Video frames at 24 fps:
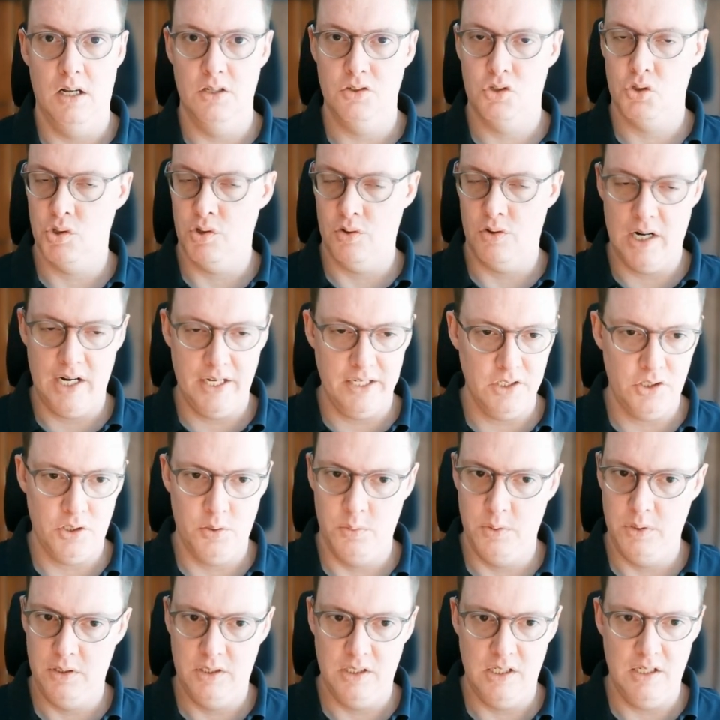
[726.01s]
trying to
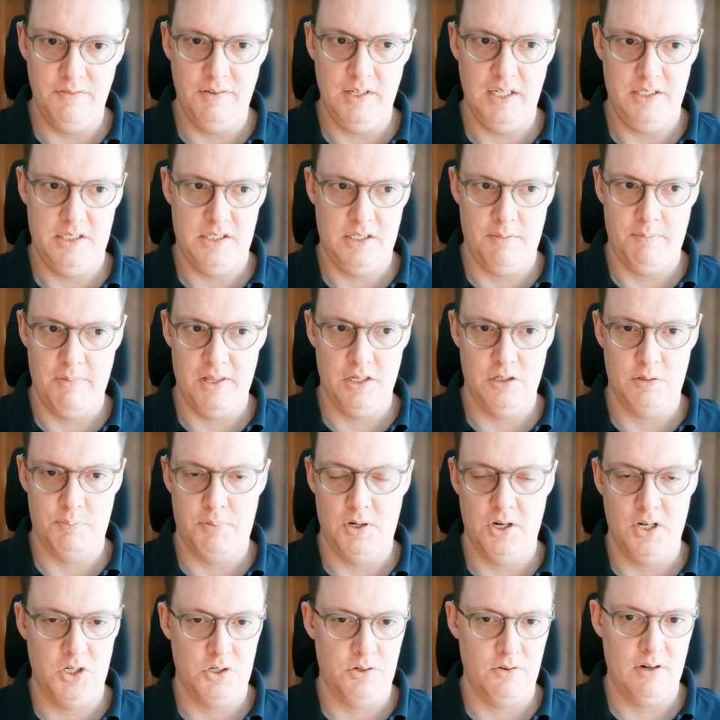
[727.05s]
alleviate some of this
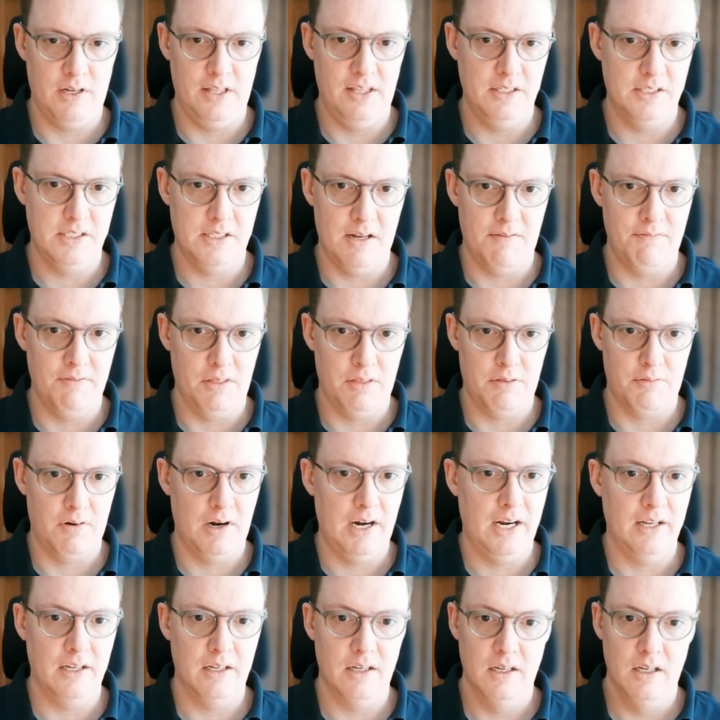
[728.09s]
pressure on the 7th
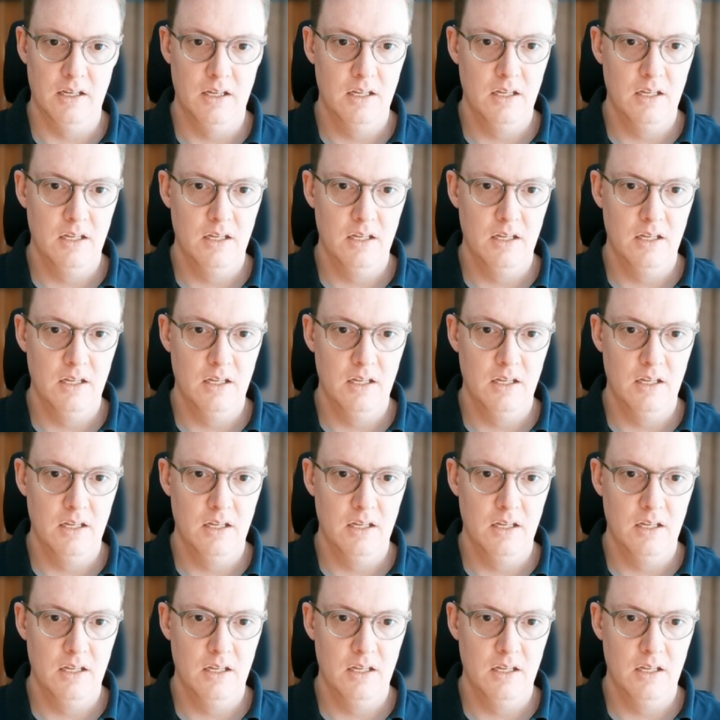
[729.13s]
rank,